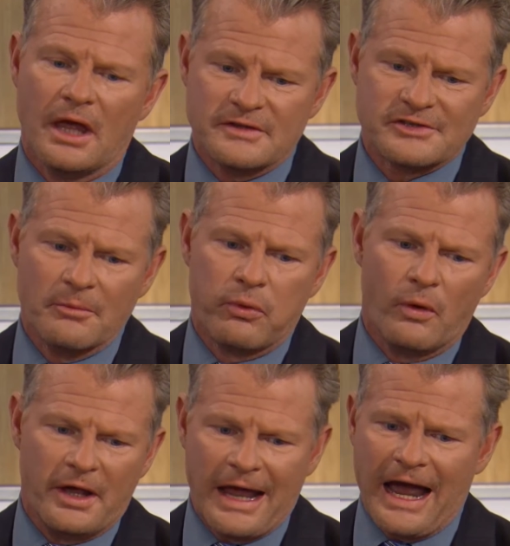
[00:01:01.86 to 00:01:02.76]
At some
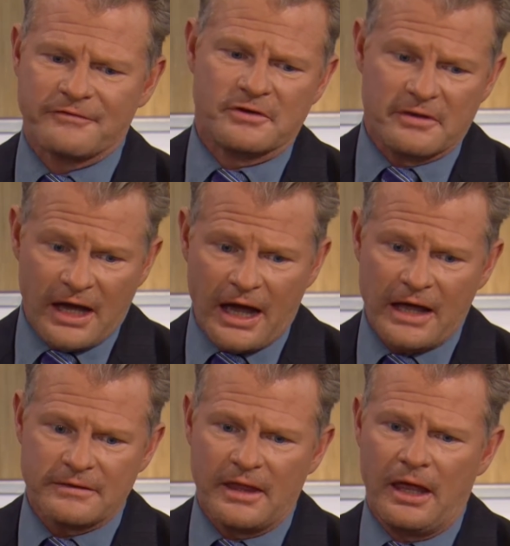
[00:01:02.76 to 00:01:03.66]
point after
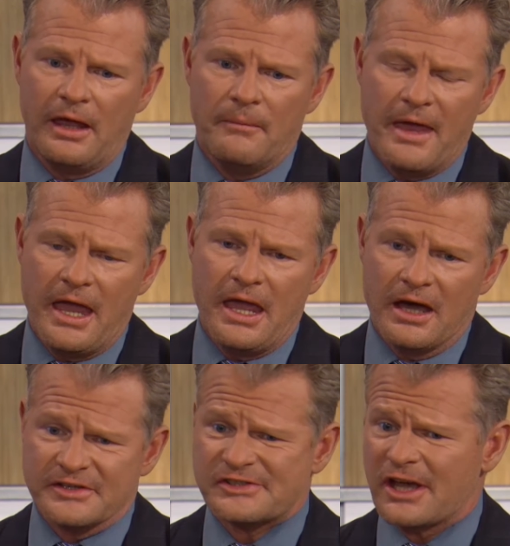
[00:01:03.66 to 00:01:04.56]
that, they may
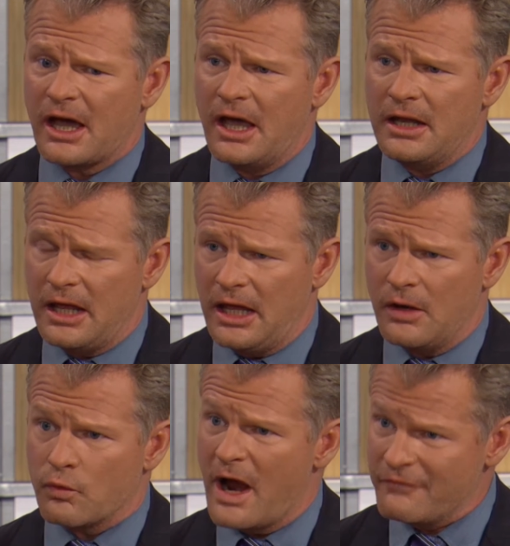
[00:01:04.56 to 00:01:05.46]
assign
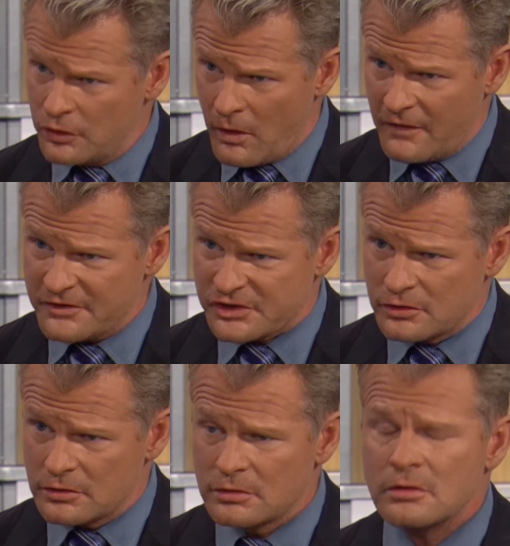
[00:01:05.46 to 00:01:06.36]
a revenue
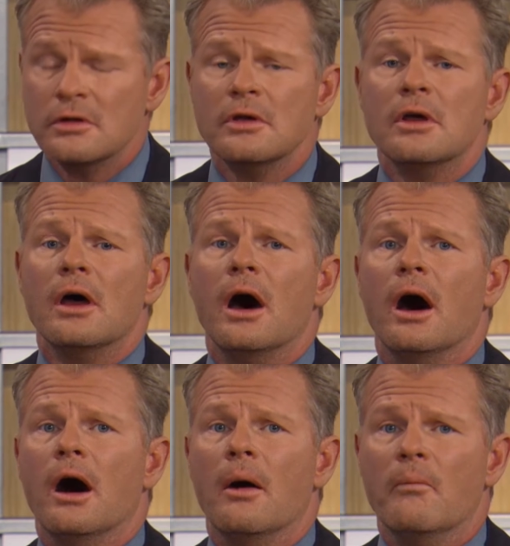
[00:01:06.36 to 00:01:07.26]
officer,
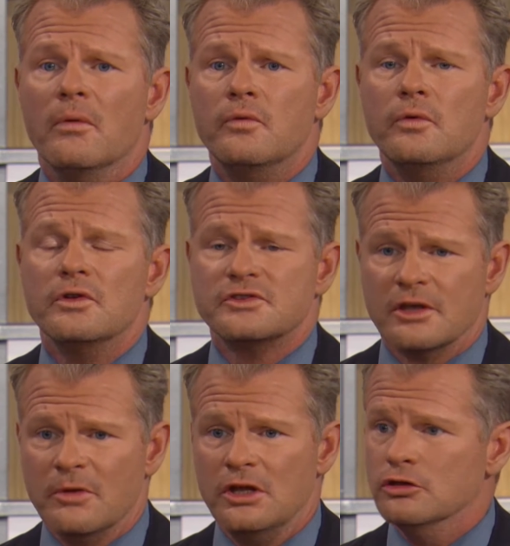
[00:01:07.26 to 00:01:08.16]

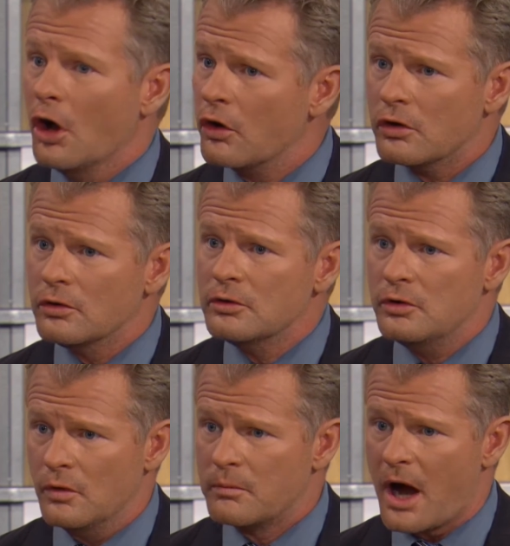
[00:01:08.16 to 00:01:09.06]
somebody local
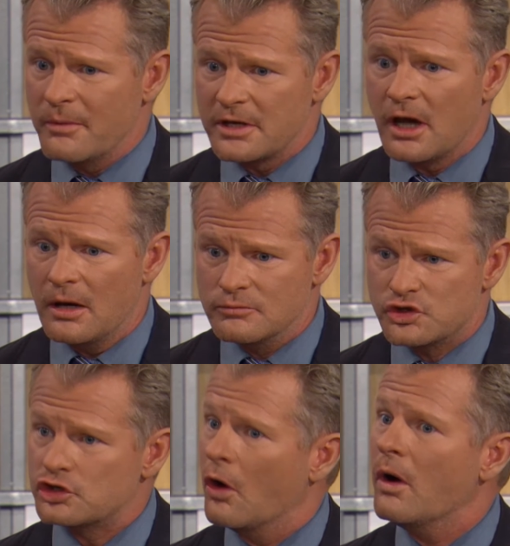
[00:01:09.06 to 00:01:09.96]
who will probably come
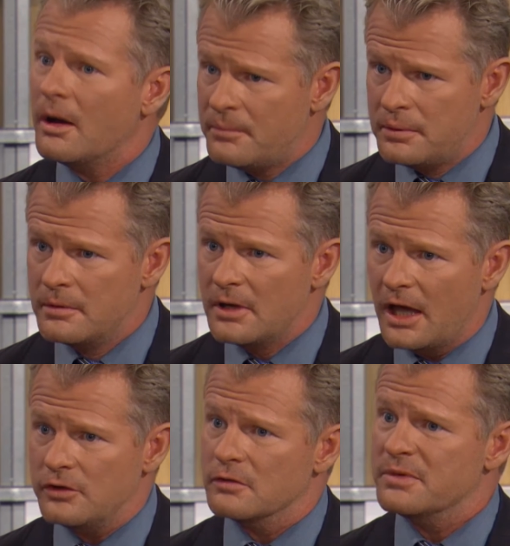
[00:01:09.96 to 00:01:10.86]
show up
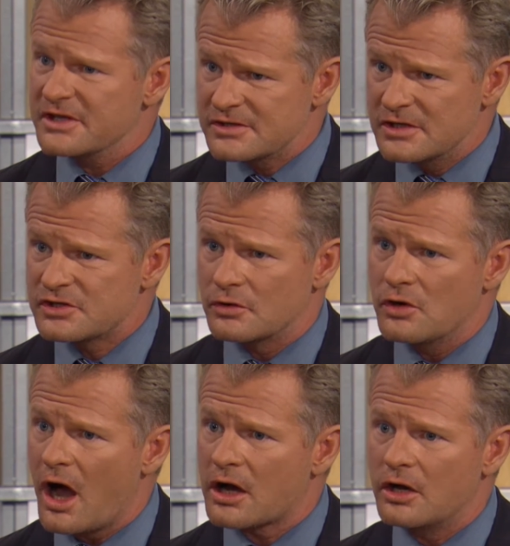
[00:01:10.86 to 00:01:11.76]
at your business or
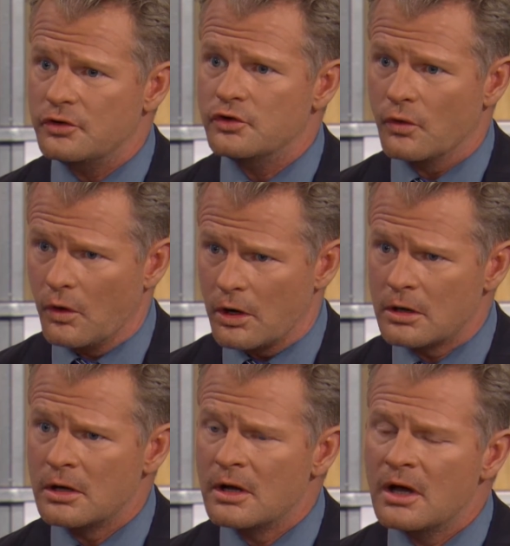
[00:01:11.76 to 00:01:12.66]
knock on your
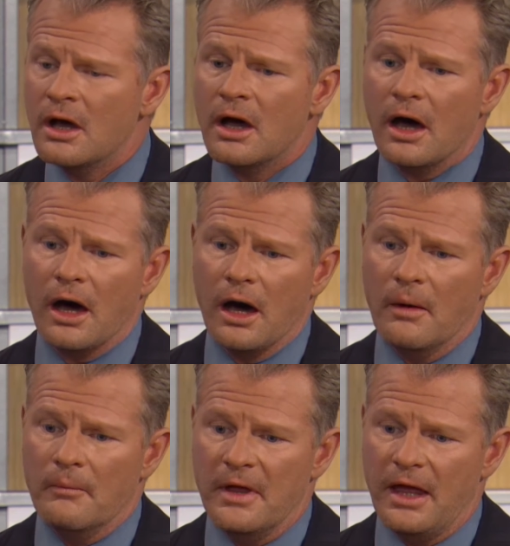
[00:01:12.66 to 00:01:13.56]
door
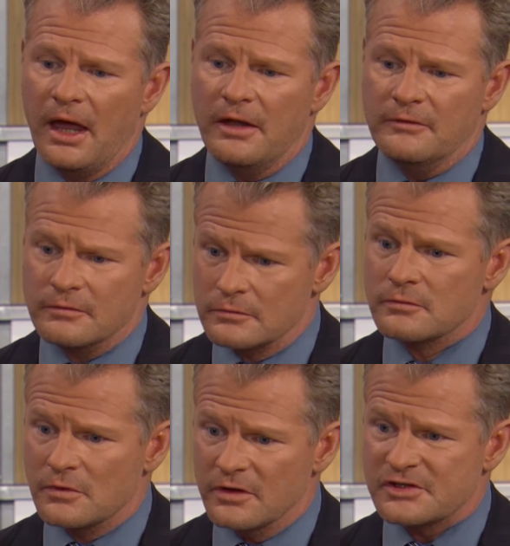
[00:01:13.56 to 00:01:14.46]
and
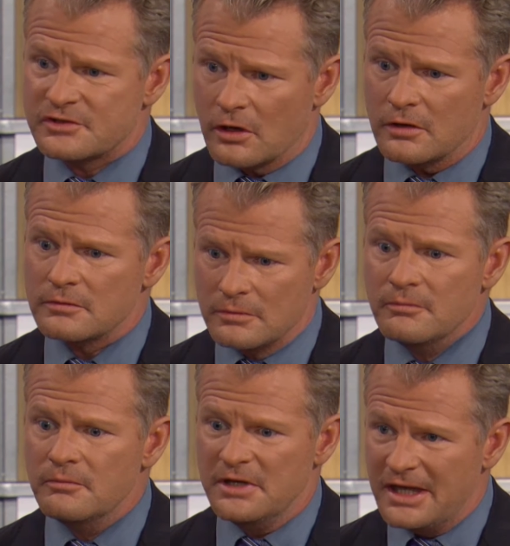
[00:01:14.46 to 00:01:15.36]
really start
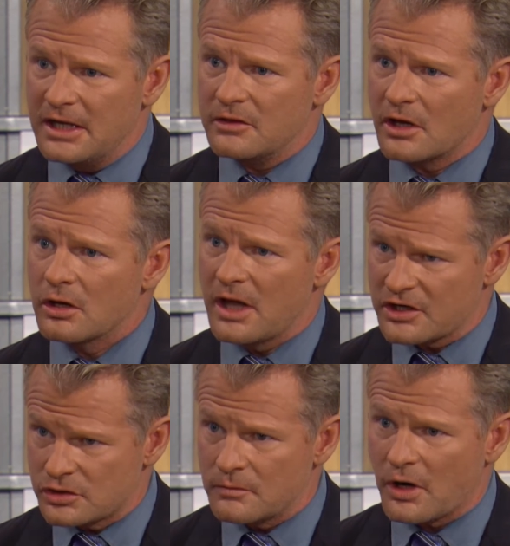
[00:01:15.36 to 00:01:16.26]
beginning the
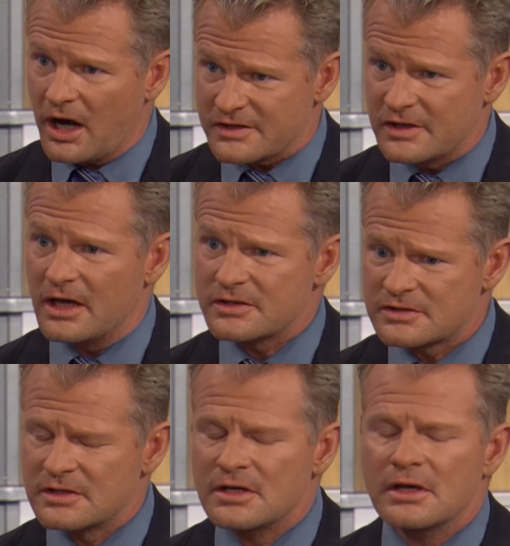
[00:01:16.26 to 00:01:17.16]
collection process,